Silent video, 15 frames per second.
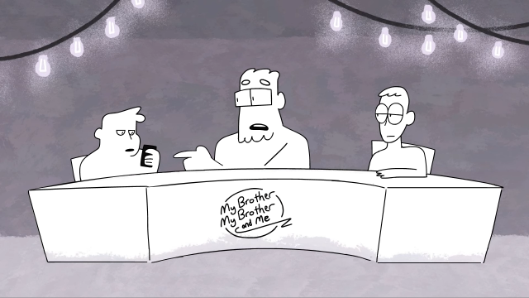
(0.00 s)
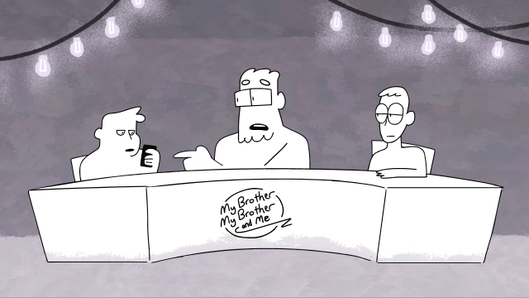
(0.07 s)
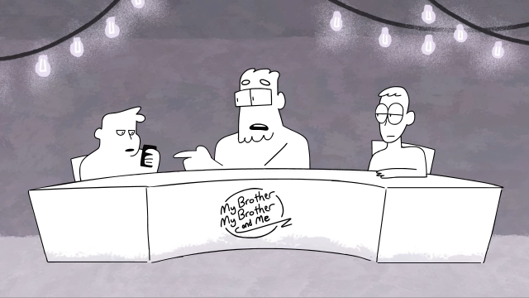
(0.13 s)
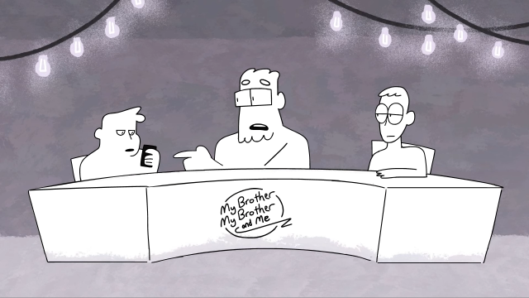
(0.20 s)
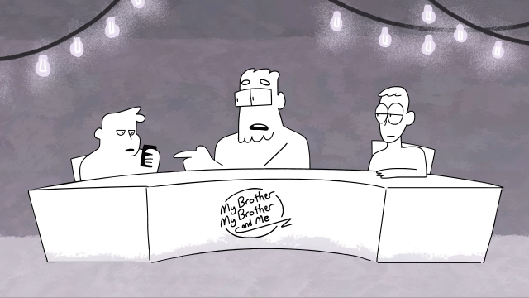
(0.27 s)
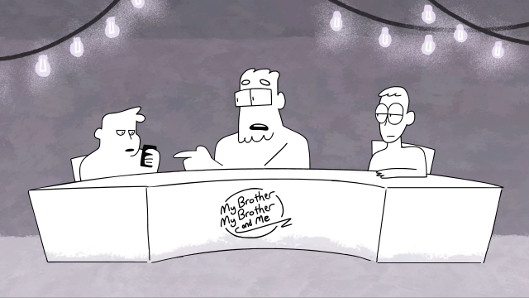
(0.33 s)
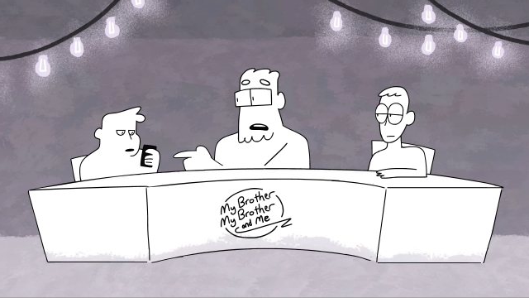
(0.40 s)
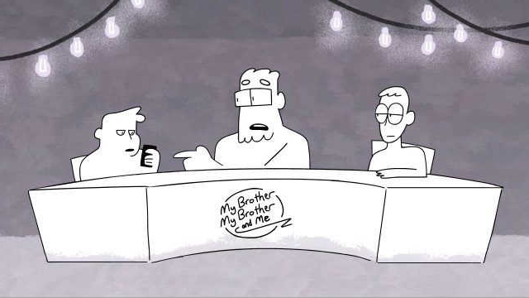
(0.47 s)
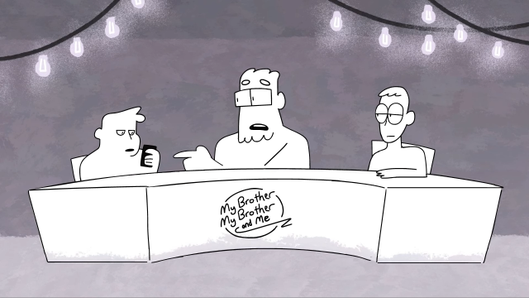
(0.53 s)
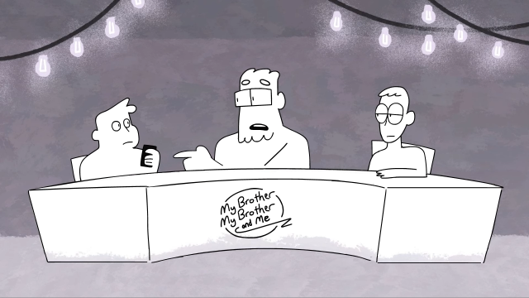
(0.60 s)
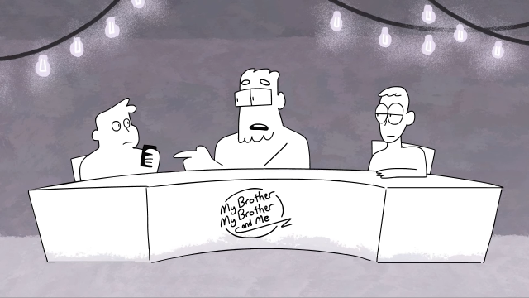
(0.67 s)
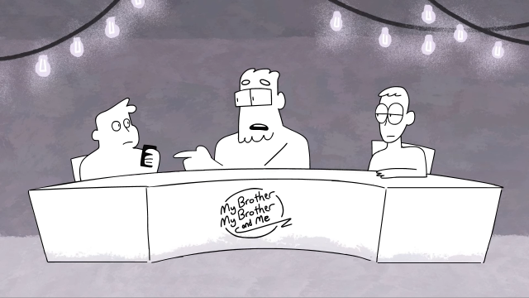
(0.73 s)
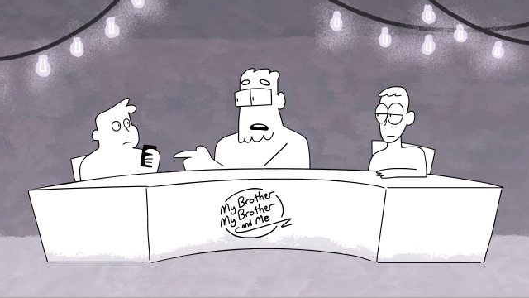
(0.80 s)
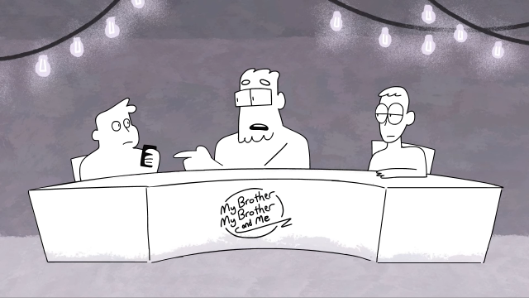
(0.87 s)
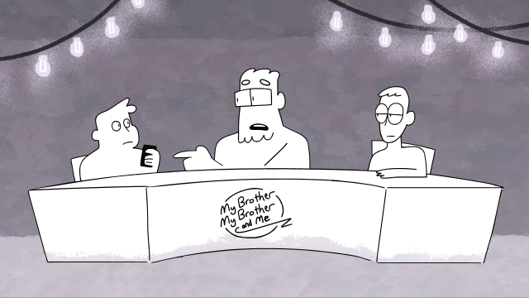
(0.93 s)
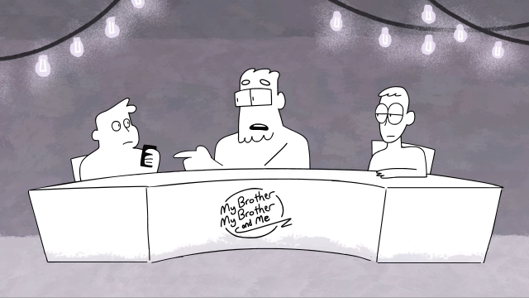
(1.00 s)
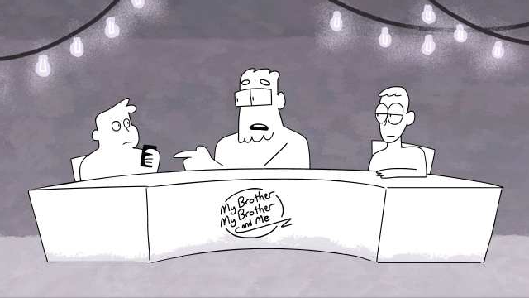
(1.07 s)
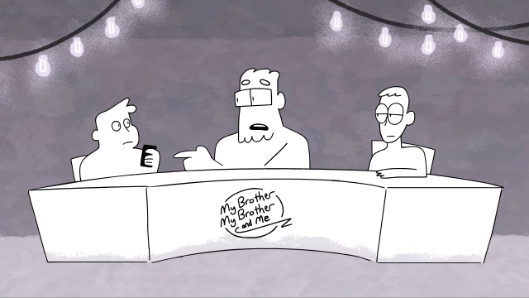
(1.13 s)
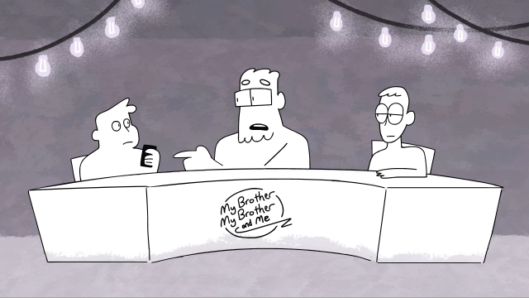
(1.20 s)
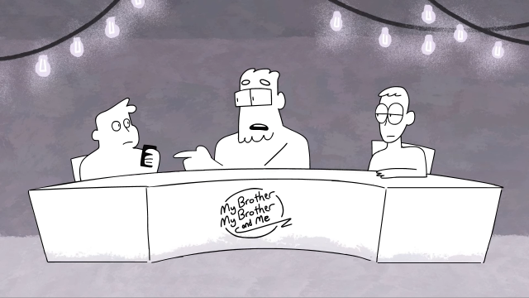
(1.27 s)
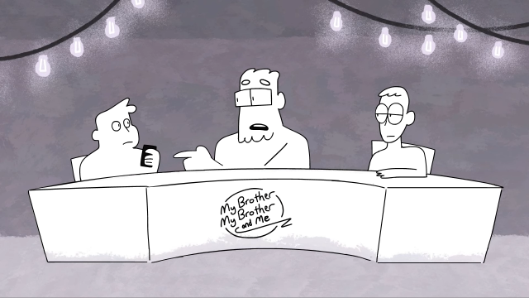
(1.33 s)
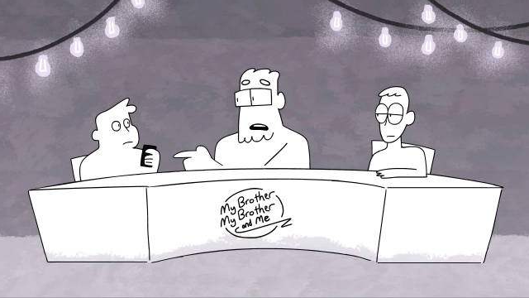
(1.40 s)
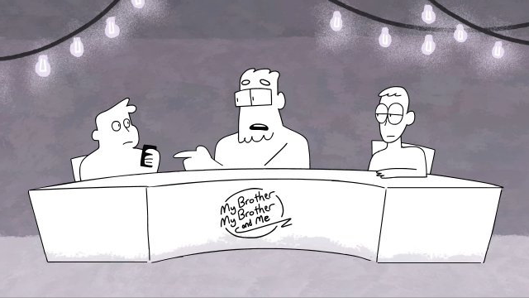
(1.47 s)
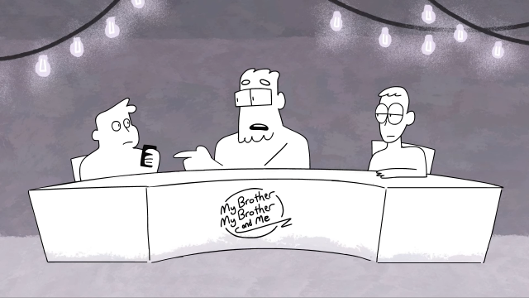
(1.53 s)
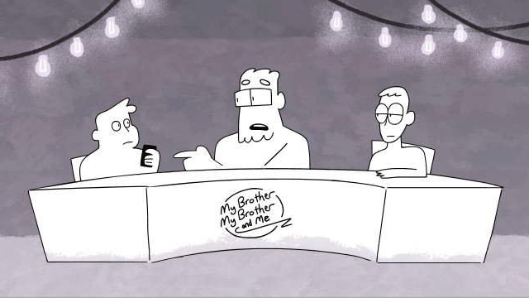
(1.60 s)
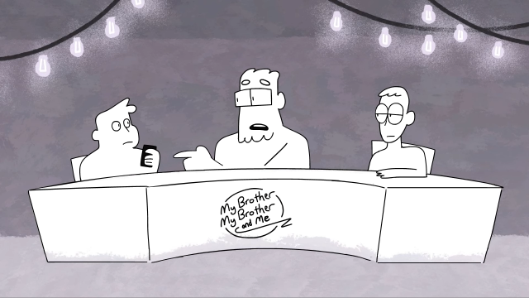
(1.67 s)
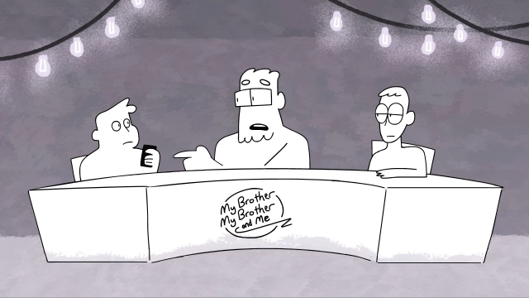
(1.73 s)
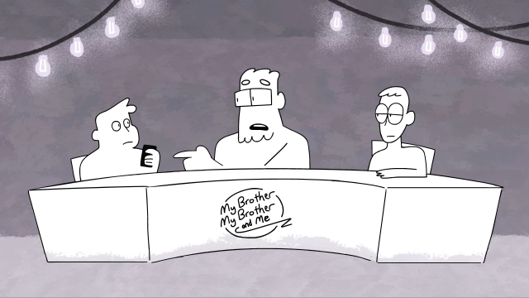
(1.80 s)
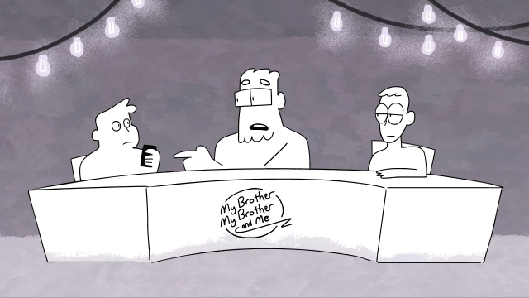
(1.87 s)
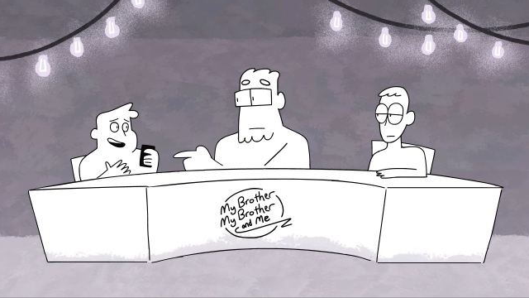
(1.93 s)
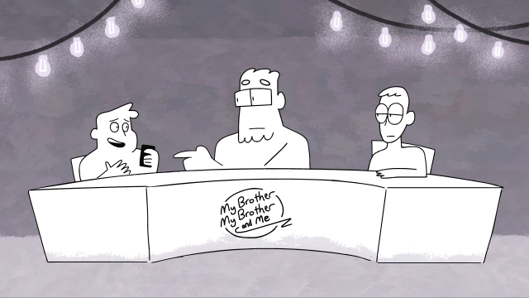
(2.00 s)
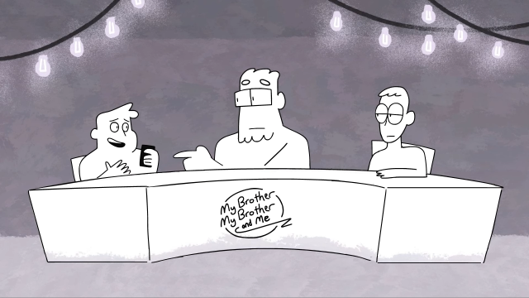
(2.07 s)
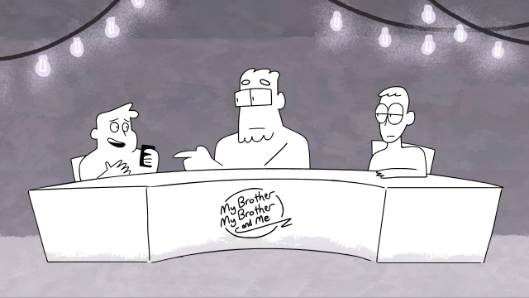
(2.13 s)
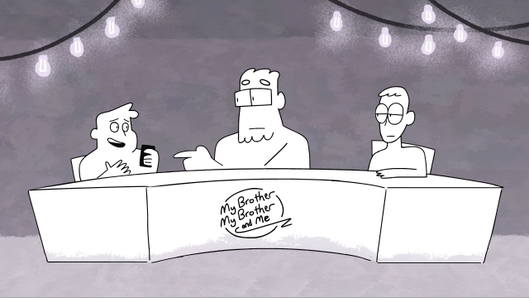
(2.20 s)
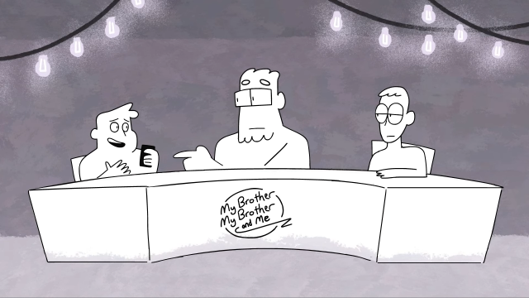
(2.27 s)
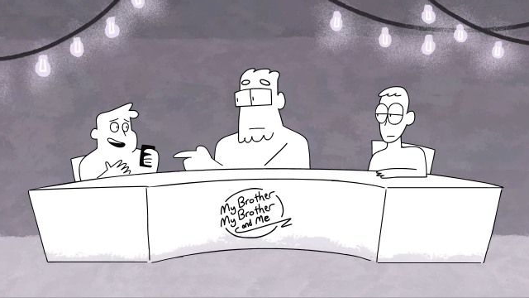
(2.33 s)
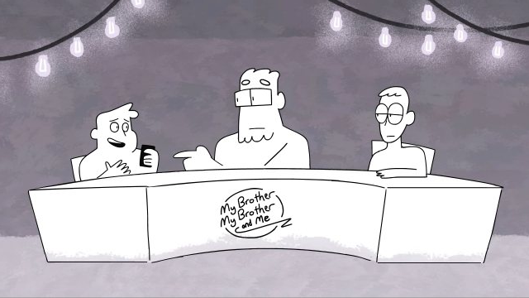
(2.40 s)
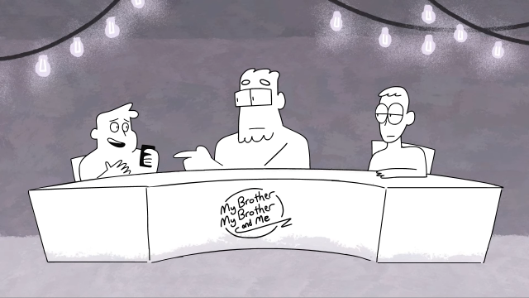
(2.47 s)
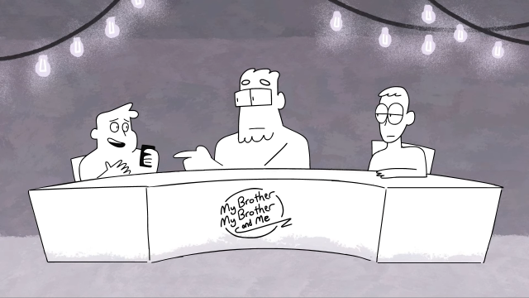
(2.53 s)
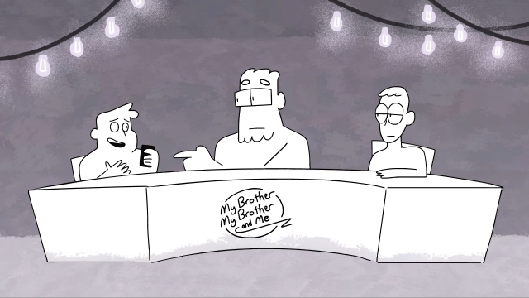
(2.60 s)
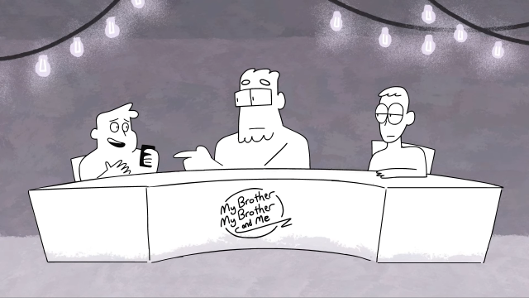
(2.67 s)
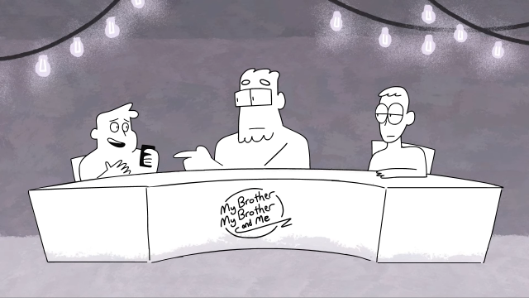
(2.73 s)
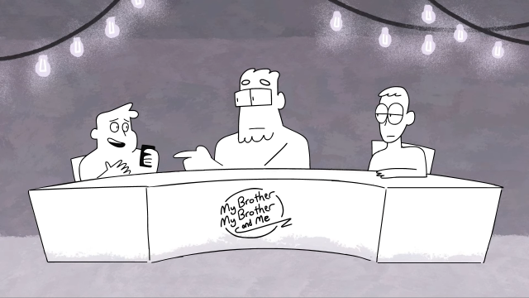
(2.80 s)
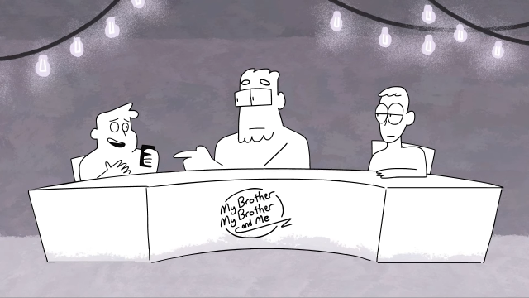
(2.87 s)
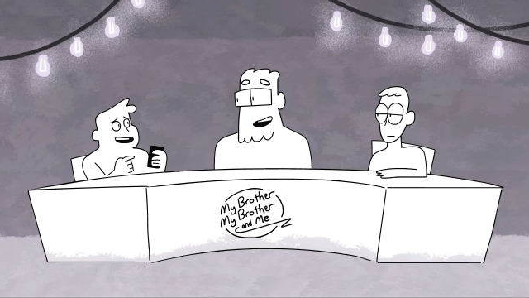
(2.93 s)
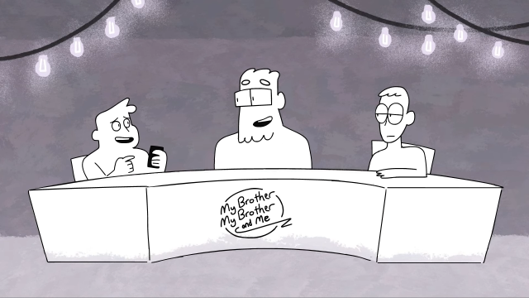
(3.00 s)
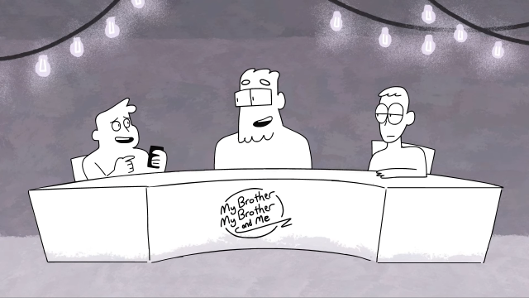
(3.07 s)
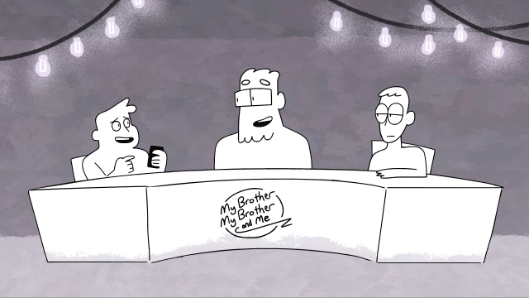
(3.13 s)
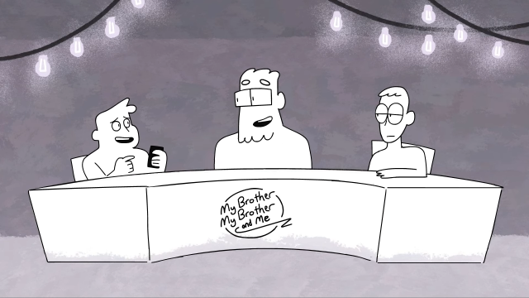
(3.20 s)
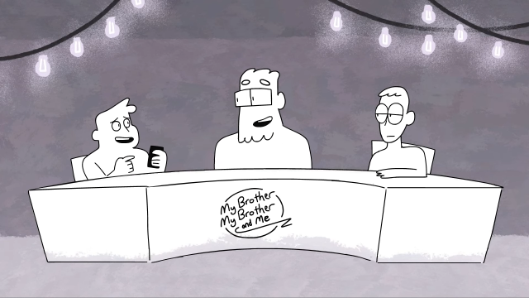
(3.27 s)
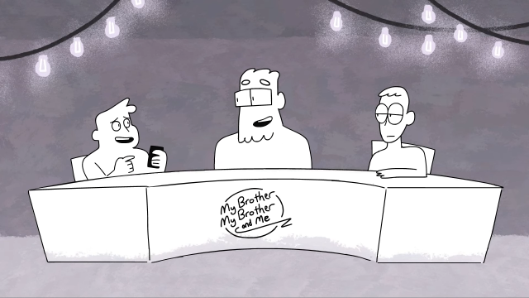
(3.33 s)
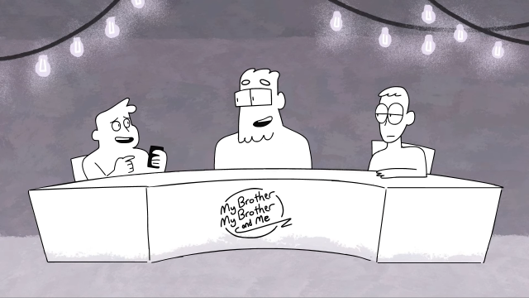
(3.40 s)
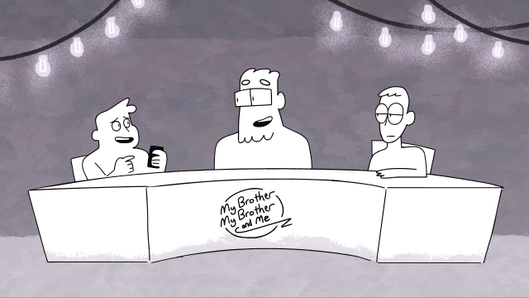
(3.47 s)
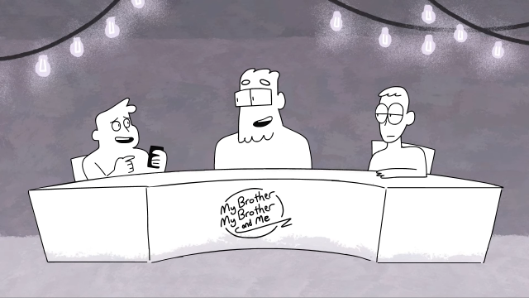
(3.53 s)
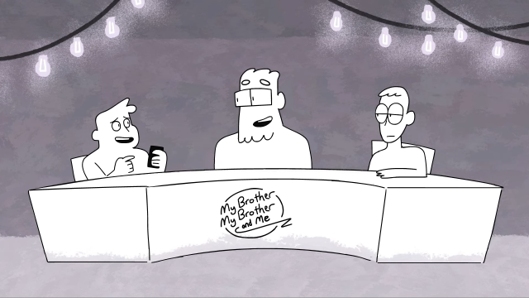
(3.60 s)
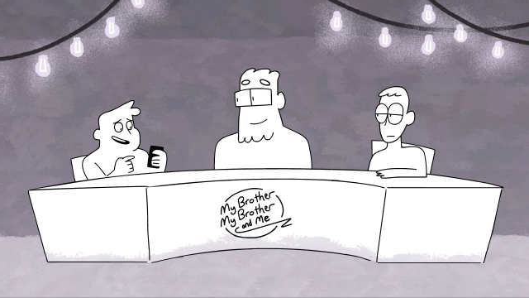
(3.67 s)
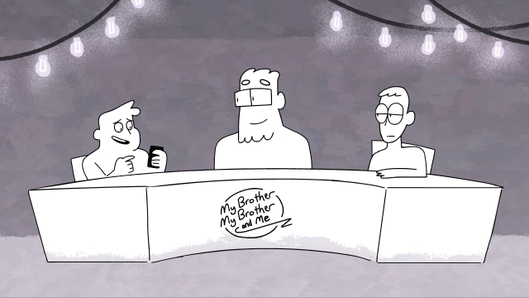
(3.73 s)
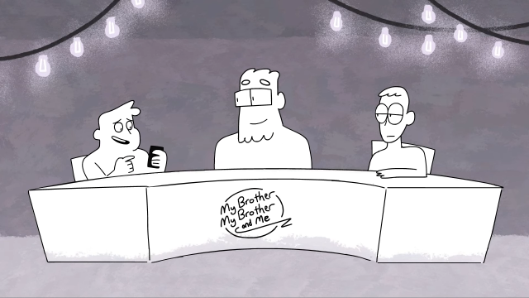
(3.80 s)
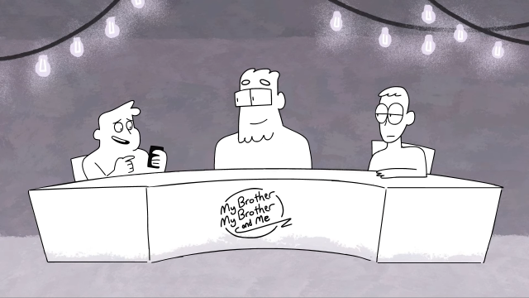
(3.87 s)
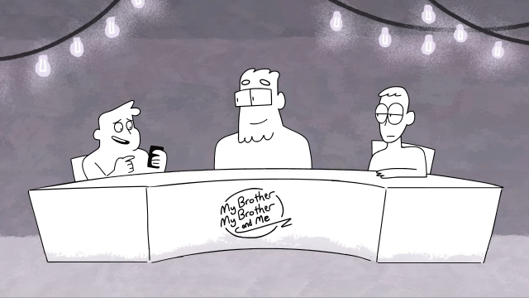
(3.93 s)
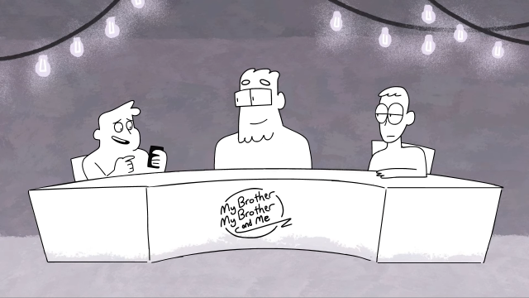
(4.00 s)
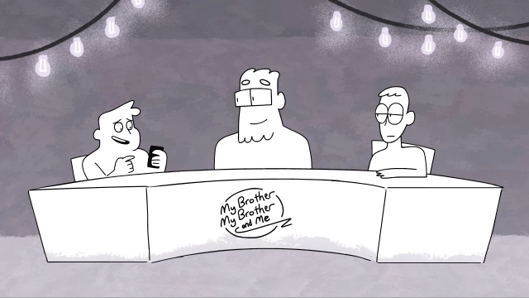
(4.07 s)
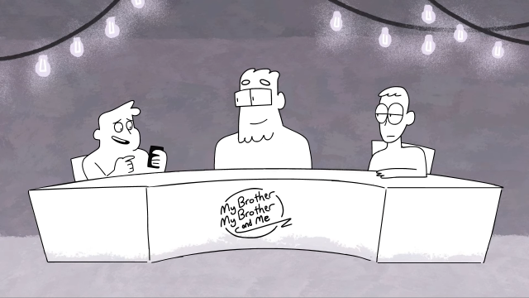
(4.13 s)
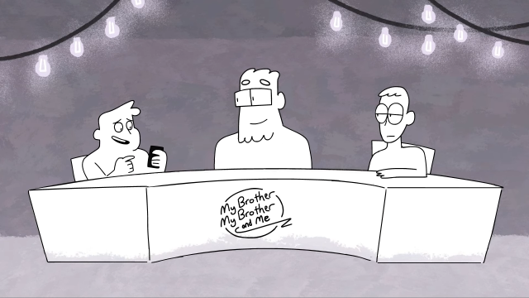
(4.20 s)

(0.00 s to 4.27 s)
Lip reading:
(no speaker visible)